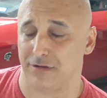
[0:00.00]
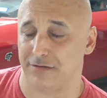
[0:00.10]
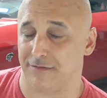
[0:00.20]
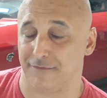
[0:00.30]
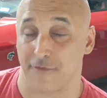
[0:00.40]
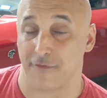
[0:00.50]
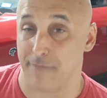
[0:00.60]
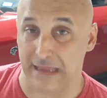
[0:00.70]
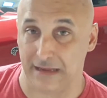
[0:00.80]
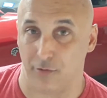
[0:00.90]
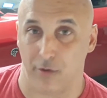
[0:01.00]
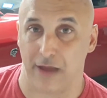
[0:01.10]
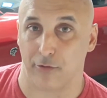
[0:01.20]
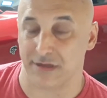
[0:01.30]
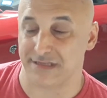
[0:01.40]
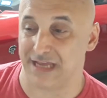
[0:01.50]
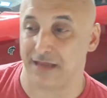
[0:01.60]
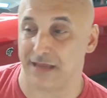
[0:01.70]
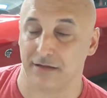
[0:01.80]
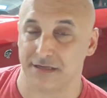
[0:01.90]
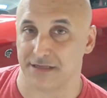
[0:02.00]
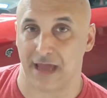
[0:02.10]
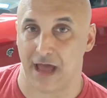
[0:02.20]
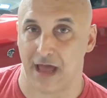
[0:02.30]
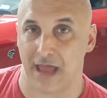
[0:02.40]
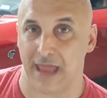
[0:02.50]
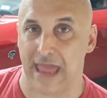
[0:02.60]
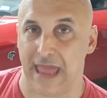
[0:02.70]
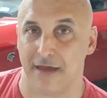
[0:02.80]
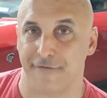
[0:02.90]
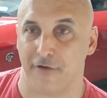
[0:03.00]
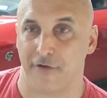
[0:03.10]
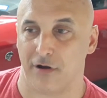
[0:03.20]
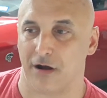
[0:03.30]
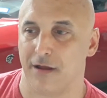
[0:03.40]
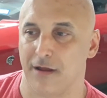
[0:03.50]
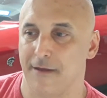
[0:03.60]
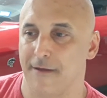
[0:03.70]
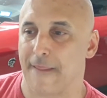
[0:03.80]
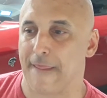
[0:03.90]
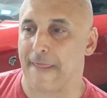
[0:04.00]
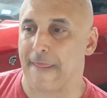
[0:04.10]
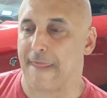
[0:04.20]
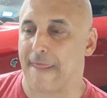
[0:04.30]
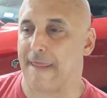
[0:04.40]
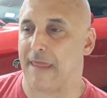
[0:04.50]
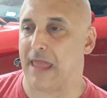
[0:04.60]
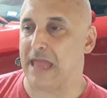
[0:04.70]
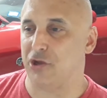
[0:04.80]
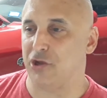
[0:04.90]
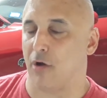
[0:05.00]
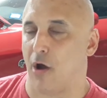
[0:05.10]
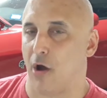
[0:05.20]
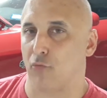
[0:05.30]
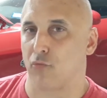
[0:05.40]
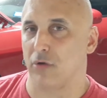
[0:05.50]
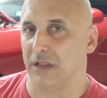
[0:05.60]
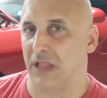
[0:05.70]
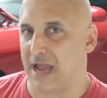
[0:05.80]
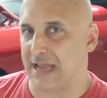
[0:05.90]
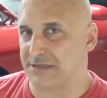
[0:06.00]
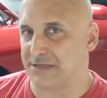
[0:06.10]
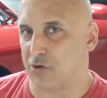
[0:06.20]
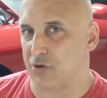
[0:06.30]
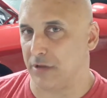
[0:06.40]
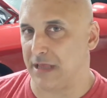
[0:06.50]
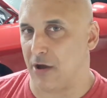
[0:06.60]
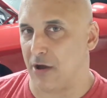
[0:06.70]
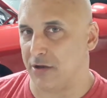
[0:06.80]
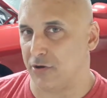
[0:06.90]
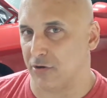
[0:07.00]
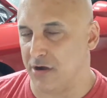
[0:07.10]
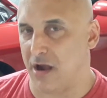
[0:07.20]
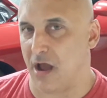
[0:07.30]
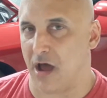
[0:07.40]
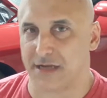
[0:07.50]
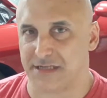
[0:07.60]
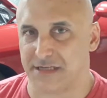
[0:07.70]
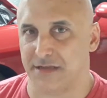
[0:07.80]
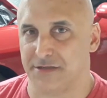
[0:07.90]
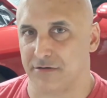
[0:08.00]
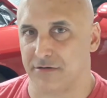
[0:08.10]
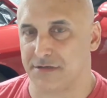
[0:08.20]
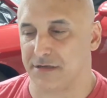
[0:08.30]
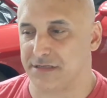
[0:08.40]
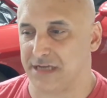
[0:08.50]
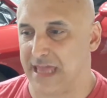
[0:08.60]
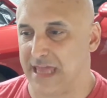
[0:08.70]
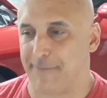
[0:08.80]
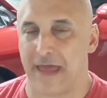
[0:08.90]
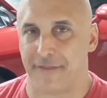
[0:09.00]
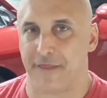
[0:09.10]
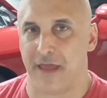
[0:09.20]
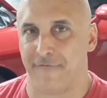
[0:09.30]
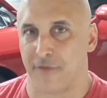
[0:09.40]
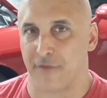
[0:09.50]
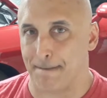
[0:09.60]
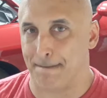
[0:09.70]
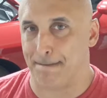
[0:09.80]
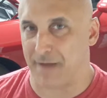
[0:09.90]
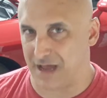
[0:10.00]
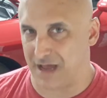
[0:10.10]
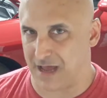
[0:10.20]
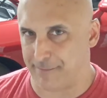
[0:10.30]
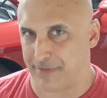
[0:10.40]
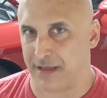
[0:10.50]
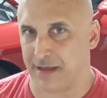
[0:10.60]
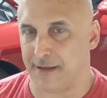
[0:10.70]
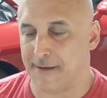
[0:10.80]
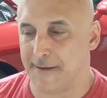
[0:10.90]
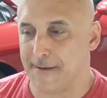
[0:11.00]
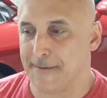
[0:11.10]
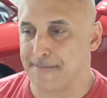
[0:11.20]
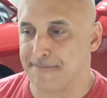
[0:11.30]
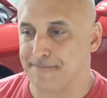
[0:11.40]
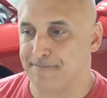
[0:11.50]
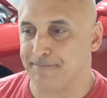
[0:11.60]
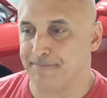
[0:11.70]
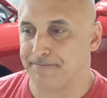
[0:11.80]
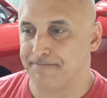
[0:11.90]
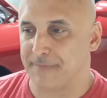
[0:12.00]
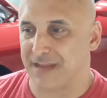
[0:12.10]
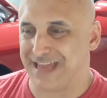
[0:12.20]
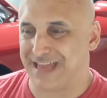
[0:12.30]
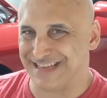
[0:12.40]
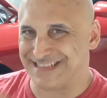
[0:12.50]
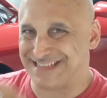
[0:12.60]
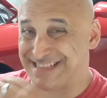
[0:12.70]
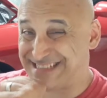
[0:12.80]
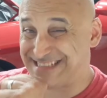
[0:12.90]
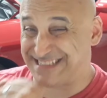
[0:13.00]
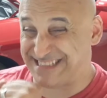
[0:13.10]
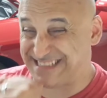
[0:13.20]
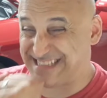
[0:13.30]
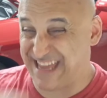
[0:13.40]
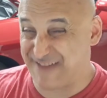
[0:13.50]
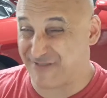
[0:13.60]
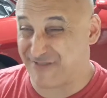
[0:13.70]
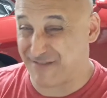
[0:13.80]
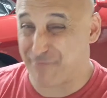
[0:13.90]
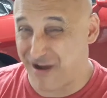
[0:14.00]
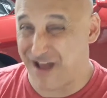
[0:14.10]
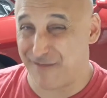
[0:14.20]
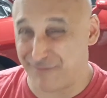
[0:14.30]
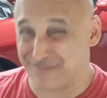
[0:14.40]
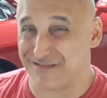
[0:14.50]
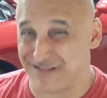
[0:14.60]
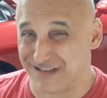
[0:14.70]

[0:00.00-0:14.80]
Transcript: for me anyway, a ridiculously high AFR, and you're relying solely on your knock sensors to keep that thing from popping. Can you see where the problems are going